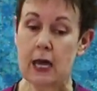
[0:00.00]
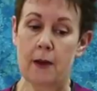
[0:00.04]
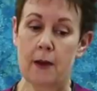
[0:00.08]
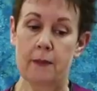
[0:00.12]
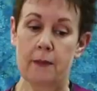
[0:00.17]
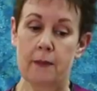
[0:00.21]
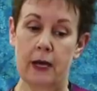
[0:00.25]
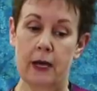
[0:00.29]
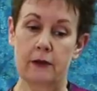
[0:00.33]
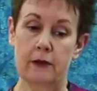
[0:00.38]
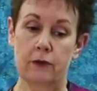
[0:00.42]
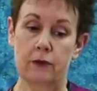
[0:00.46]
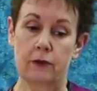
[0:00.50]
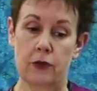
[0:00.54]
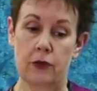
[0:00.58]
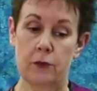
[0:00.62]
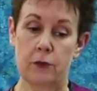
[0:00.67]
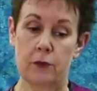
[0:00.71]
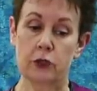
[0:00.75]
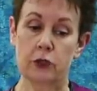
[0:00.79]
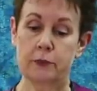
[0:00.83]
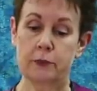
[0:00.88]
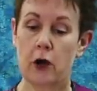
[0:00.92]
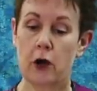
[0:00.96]
But for the
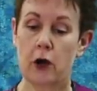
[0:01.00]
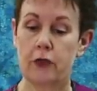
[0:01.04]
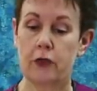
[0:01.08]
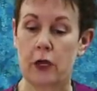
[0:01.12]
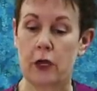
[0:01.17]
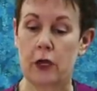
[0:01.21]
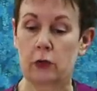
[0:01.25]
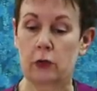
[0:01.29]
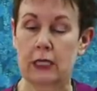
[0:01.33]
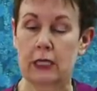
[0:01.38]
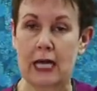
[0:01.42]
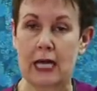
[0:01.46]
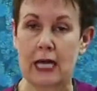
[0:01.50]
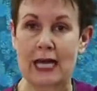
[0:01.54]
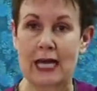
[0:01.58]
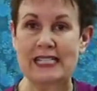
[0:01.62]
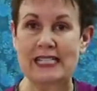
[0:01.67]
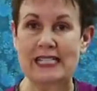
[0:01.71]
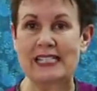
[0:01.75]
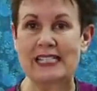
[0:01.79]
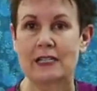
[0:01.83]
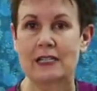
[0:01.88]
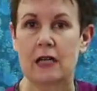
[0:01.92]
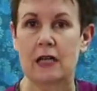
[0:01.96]
most part, they only
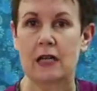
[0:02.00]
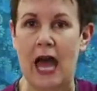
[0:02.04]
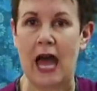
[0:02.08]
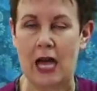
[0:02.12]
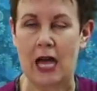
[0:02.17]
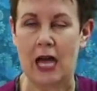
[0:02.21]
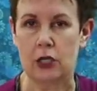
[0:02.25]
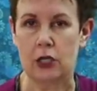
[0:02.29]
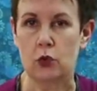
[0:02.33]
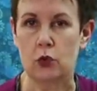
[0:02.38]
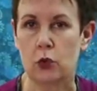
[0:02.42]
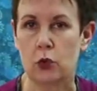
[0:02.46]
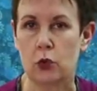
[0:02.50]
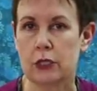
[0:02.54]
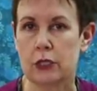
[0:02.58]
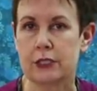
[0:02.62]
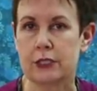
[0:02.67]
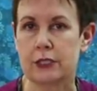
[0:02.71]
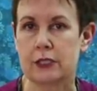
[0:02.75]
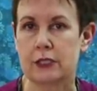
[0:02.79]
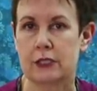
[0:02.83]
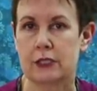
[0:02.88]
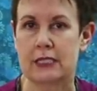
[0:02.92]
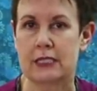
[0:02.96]
cut AccuQuilt
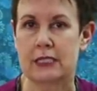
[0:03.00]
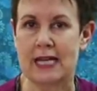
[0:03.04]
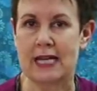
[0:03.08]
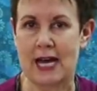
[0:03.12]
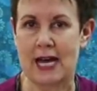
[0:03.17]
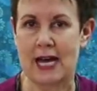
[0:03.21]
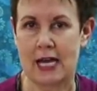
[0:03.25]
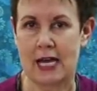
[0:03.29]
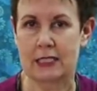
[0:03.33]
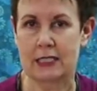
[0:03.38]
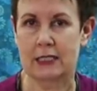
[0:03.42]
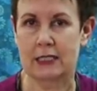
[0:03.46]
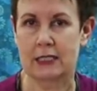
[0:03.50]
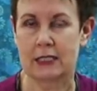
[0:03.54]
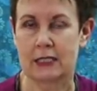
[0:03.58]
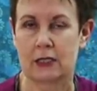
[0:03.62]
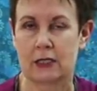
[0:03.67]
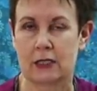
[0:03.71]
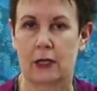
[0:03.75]
dies.